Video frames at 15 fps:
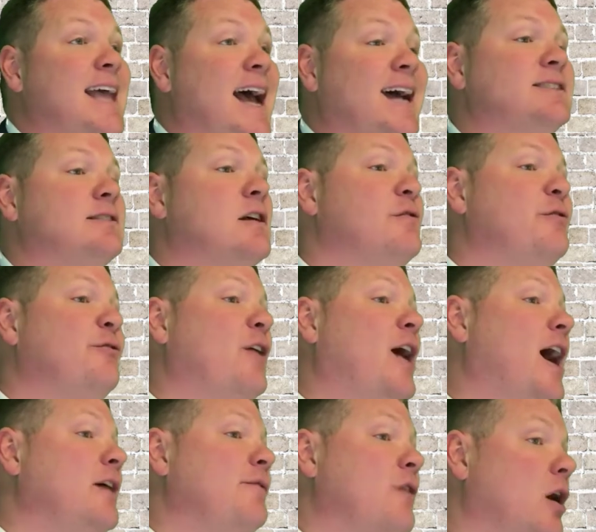That's a
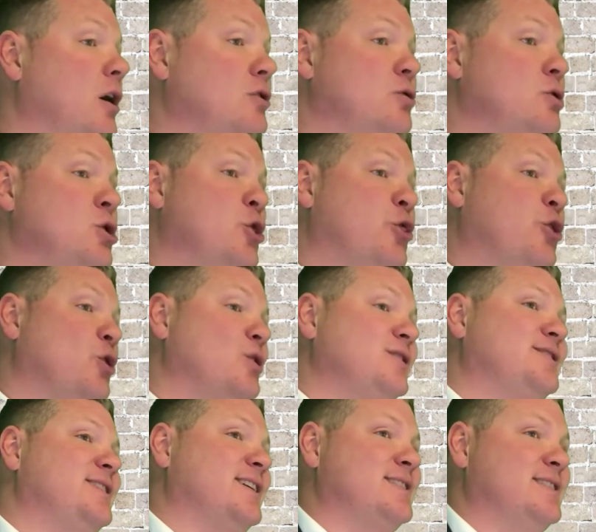five hundred
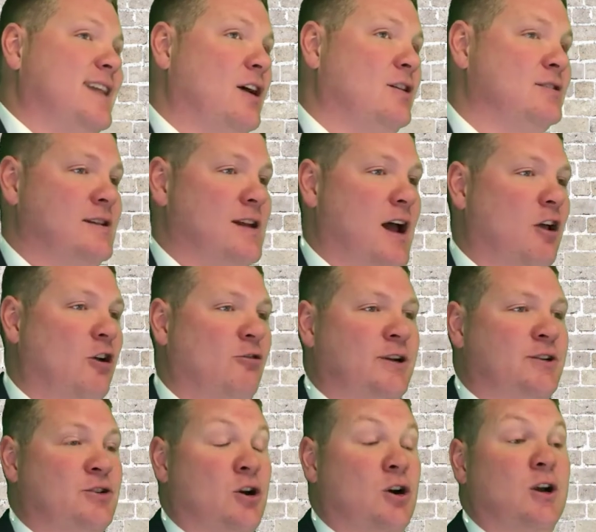thirty-six thousand
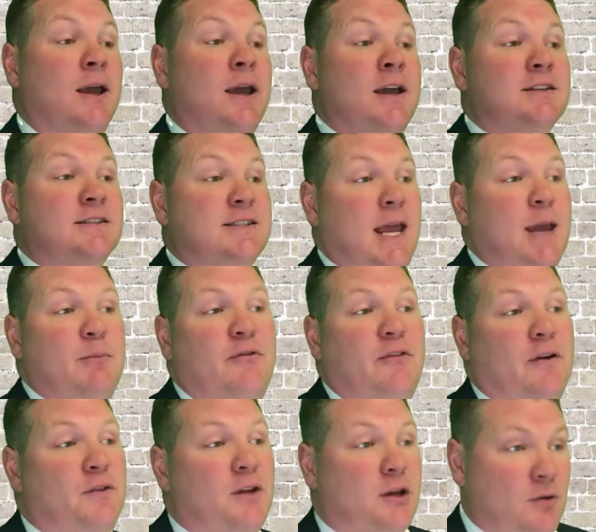dollar return. Same
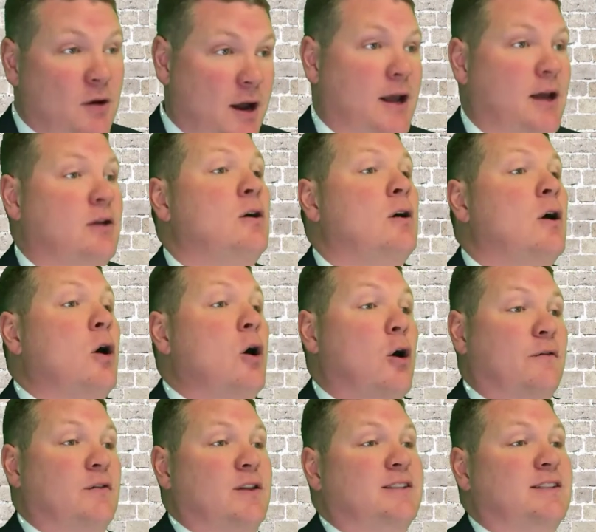fifty grand
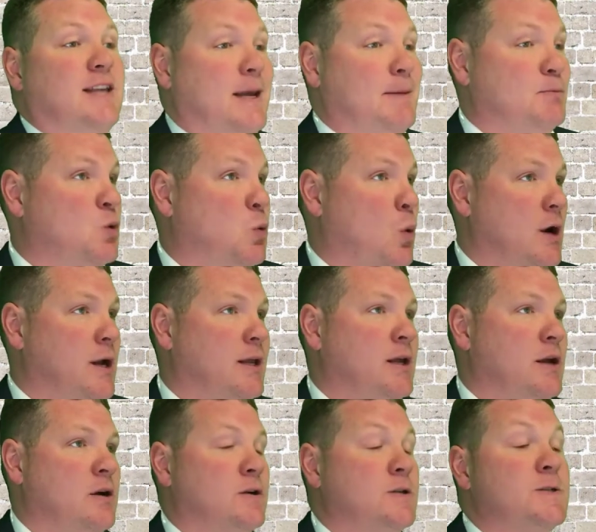over the same
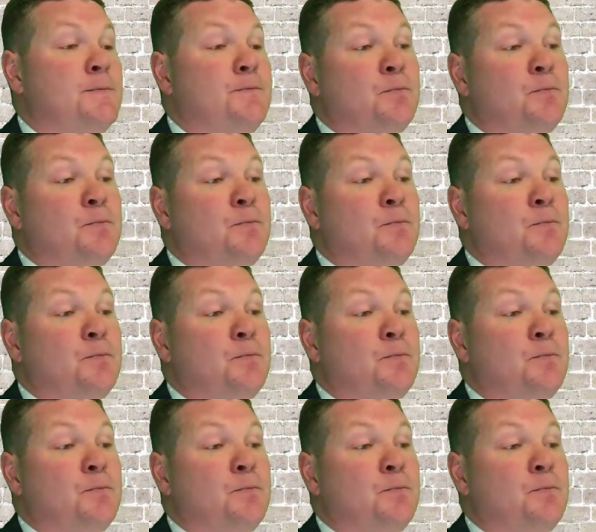twenty years.